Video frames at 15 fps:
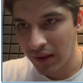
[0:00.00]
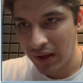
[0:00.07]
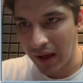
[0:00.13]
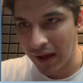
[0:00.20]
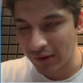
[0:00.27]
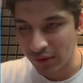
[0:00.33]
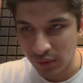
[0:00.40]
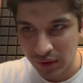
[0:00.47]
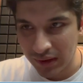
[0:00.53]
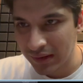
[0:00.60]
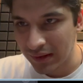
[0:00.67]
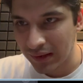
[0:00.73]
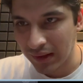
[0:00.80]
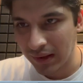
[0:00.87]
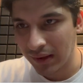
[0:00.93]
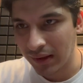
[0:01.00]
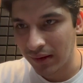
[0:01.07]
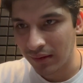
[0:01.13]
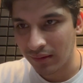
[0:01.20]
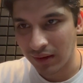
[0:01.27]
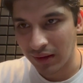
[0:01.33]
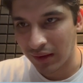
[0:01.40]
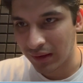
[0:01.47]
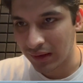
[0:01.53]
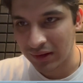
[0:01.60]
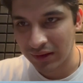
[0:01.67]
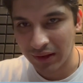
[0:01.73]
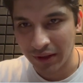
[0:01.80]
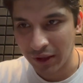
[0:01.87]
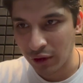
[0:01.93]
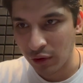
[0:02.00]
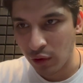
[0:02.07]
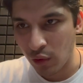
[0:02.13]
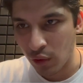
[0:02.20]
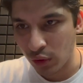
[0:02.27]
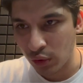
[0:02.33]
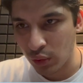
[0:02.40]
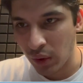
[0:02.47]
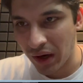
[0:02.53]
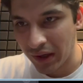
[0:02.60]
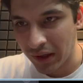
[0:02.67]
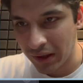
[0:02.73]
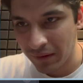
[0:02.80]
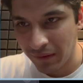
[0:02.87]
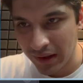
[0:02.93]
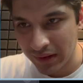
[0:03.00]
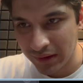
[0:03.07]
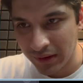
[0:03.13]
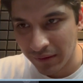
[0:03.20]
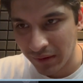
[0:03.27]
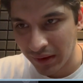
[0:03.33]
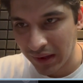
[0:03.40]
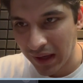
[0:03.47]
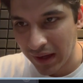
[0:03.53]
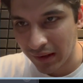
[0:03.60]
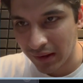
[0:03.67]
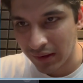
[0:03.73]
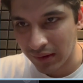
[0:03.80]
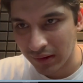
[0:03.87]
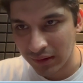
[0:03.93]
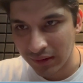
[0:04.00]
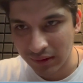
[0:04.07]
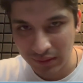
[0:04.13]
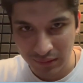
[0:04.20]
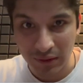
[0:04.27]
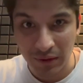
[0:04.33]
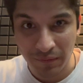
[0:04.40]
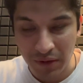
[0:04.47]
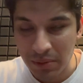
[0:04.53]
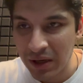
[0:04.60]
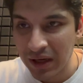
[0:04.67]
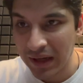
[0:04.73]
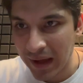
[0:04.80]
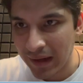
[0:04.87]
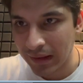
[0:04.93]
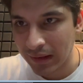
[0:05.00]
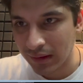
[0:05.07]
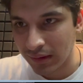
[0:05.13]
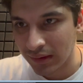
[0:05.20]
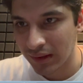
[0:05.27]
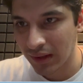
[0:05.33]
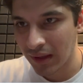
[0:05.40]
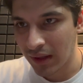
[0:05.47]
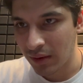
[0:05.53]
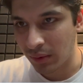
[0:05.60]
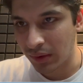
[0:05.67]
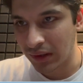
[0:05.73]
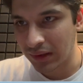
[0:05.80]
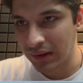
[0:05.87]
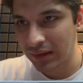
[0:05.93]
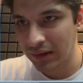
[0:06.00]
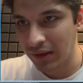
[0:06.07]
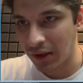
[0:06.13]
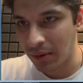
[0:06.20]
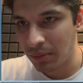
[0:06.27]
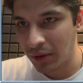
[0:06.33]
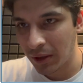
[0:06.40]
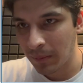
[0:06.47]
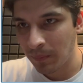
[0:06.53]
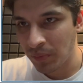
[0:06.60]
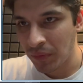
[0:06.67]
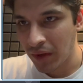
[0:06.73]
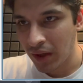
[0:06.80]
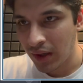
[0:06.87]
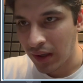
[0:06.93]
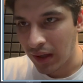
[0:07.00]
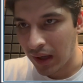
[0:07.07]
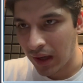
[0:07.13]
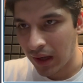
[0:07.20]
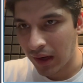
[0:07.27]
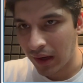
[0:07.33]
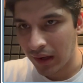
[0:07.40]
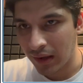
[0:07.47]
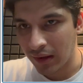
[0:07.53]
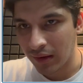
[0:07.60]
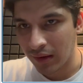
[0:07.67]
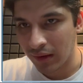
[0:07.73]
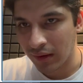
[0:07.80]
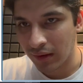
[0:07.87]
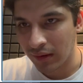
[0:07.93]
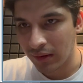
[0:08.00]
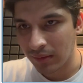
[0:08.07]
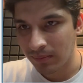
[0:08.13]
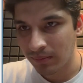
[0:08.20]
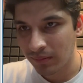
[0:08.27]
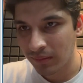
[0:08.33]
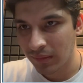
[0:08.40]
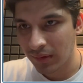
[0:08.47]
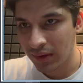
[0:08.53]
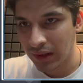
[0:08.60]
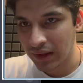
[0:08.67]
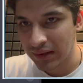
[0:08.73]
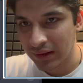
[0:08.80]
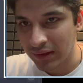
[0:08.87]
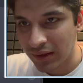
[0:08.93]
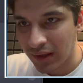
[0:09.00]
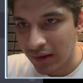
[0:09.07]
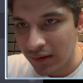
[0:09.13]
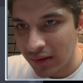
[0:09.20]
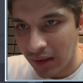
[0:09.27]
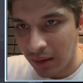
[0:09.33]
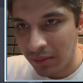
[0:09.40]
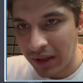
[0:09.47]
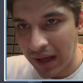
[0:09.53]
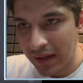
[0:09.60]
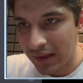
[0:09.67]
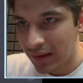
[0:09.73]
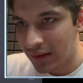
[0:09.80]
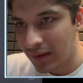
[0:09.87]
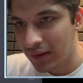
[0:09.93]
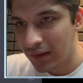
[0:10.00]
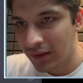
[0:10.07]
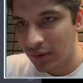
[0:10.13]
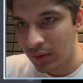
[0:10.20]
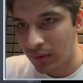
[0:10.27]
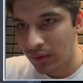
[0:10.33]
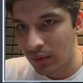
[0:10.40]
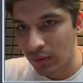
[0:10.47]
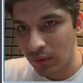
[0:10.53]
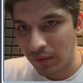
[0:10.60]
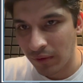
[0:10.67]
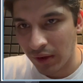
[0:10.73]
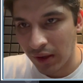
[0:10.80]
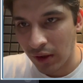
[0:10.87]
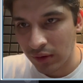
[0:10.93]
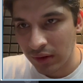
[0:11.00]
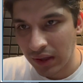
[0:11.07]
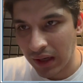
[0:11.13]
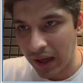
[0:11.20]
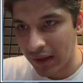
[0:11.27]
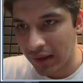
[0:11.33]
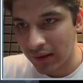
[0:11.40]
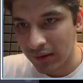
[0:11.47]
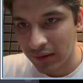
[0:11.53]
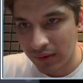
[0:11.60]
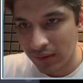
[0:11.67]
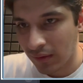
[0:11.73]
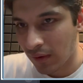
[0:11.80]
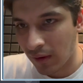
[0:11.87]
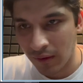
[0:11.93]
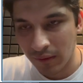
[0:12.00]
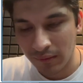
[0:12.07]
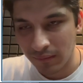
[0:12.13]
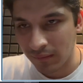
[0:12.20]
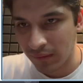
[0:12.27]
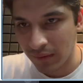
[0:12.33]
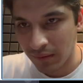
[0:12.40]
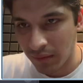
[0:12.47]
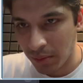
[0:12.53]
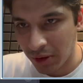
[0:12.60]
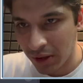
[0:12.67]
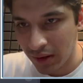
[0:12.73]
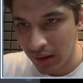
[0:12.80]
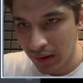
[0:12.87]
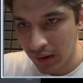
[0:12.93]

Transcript: As you can see, it's written code to identify the different characters, the female characters within the script. And yes, it's done some analysis to figure out the lines of the women.